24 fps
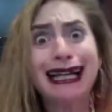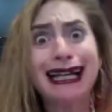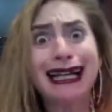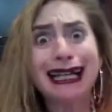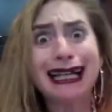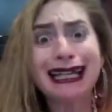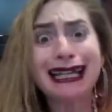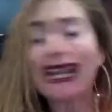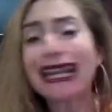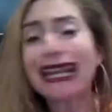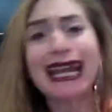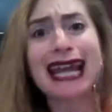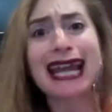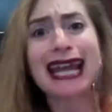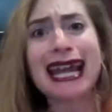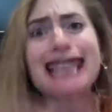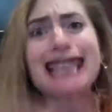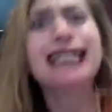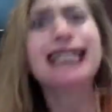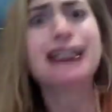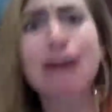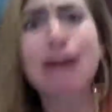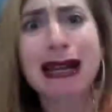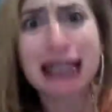Like, it
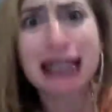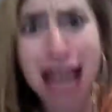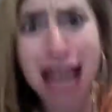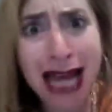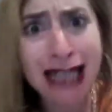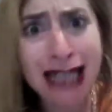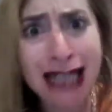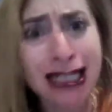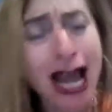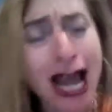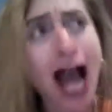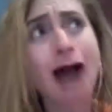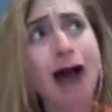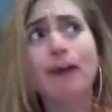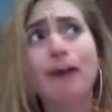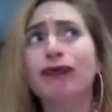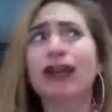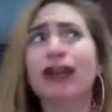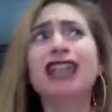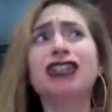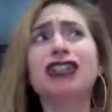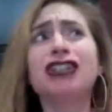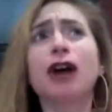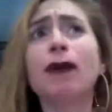doesn't make sense.
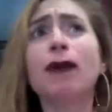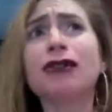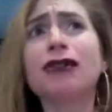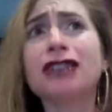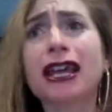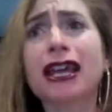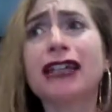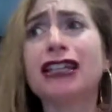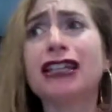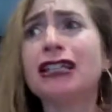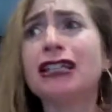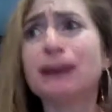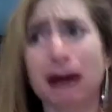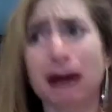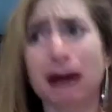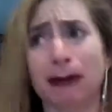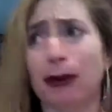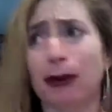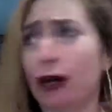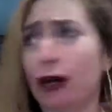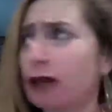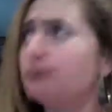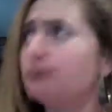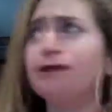It's almost like these
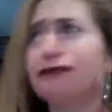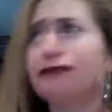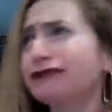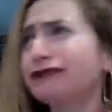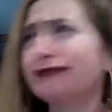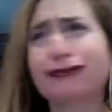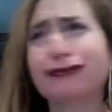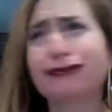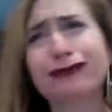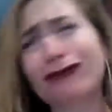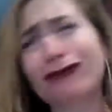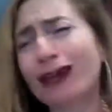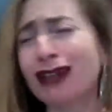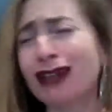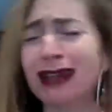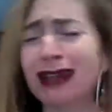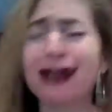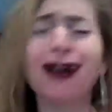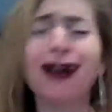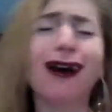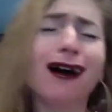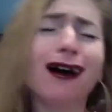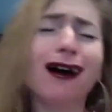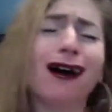people, like,
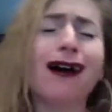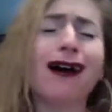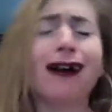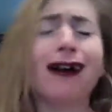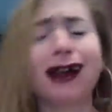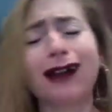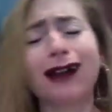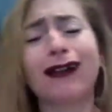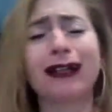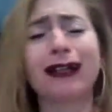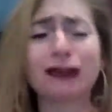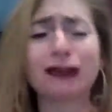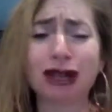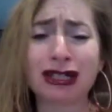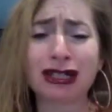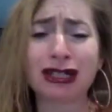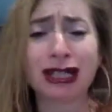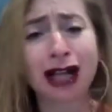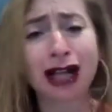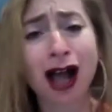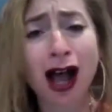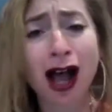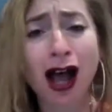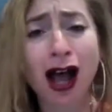ugh, I don't like dressing
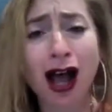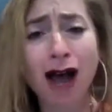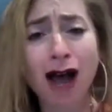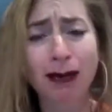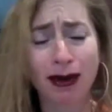up.